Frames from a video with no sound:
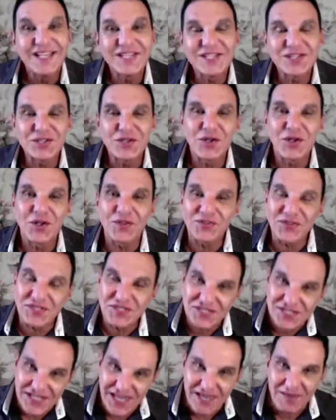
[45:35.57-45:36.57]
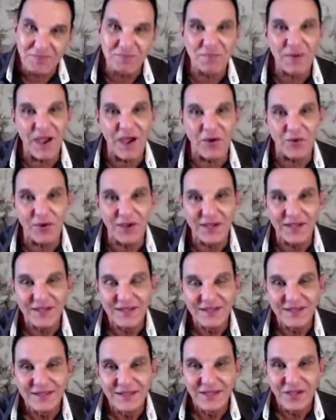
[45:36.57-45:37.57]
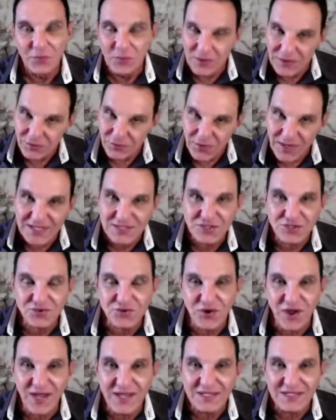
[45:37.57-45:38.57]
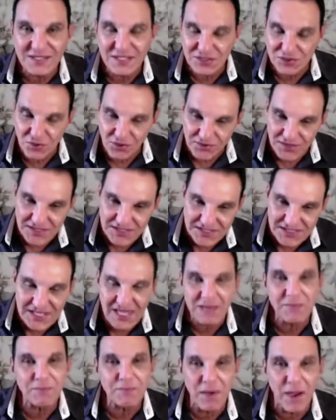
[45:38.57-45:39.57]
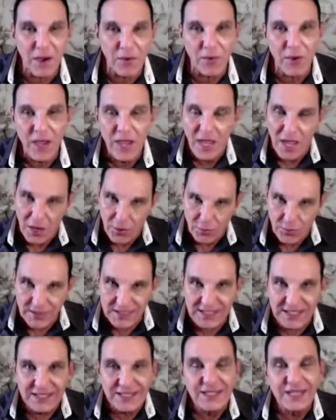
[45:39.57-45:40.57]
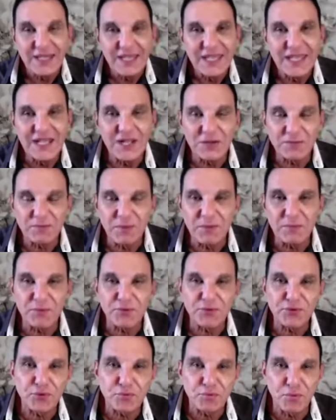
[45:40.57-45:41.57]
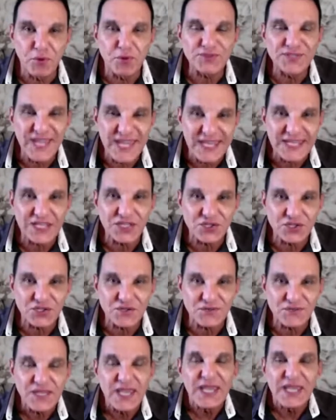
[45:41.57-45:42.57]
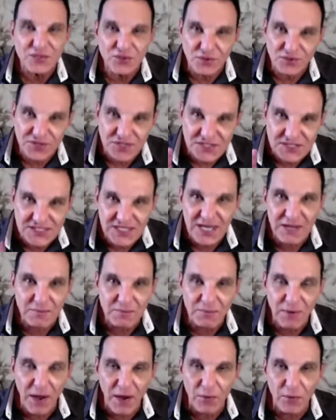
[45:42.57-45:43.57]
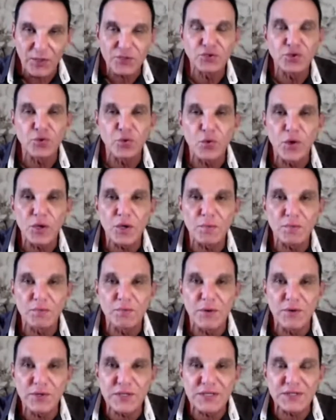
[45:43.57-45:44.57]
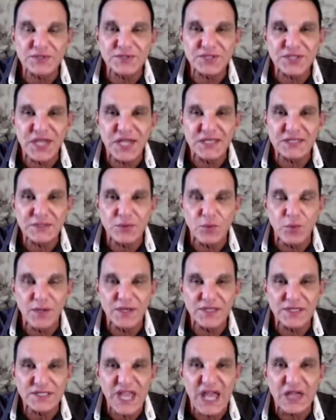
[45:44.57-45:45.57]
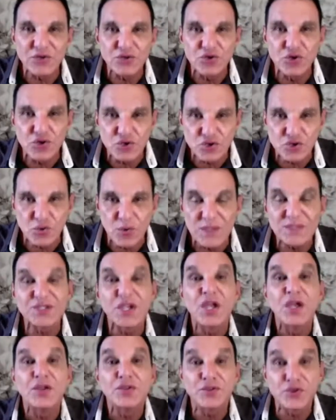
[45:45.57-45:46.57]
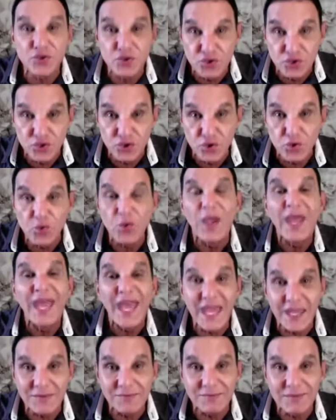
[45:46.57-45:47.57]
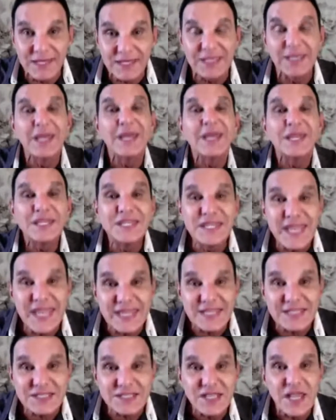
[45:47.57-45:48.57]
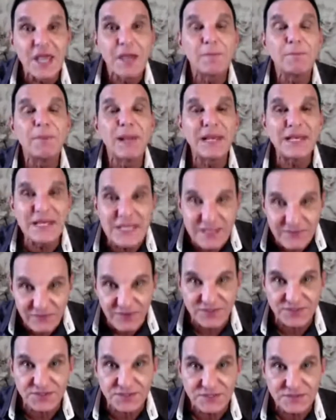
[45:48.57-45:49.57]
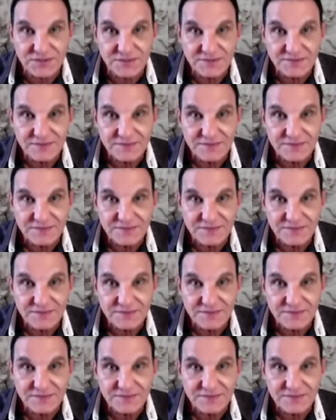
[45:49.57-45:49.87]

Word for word: He's still got the same power. When he raised Christ, he's got the same power. When he healed people through Paul's handkerchiefs, he's got the same power to work miracle signs and wonders, unusual ones through you and me. Yes, believe it.